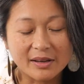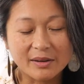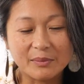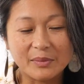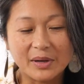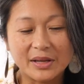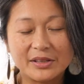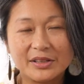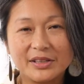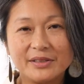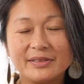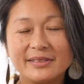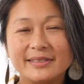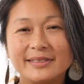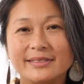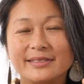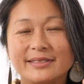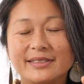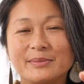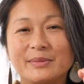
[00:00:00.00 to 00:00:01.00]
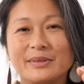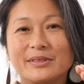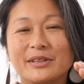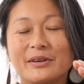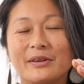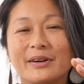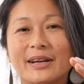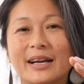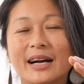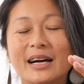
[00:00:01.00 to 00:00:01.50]
my nervous system is
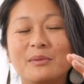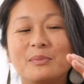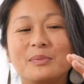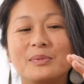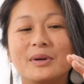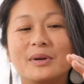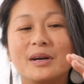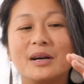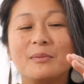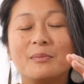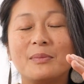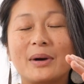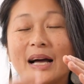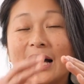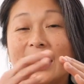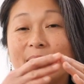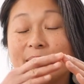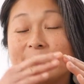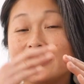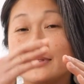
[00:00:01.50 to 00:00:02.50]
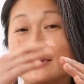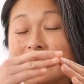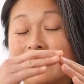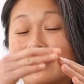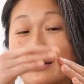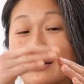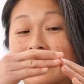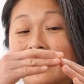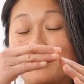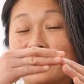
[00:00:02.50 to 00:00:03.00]
going up. Perhaps
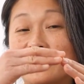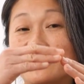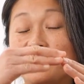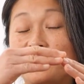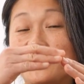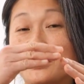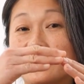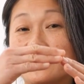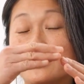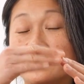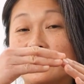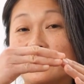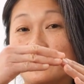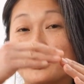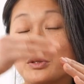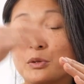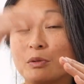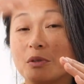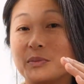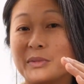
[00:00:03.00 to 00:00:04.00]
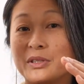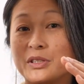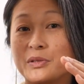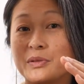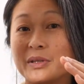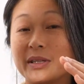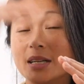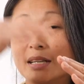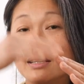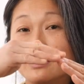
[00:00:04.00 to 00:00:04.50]
I'm experiencing a trauma
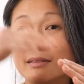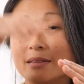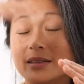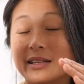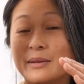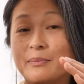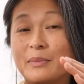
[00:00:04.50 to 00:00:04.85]
trigger that